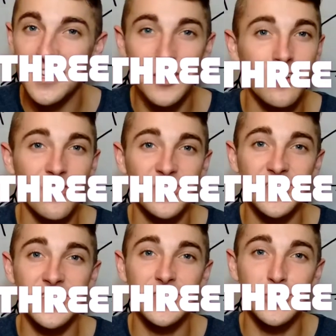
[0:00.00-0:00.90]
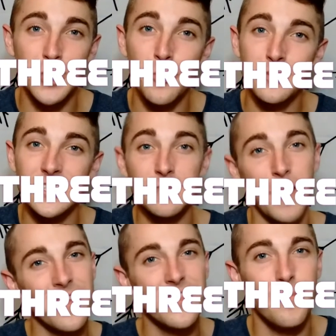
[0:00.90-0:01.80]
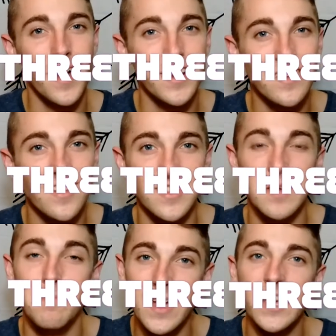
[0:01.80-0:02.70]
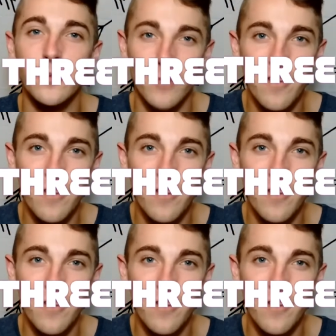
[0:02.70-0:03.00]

is that universities don't spend the money that they make in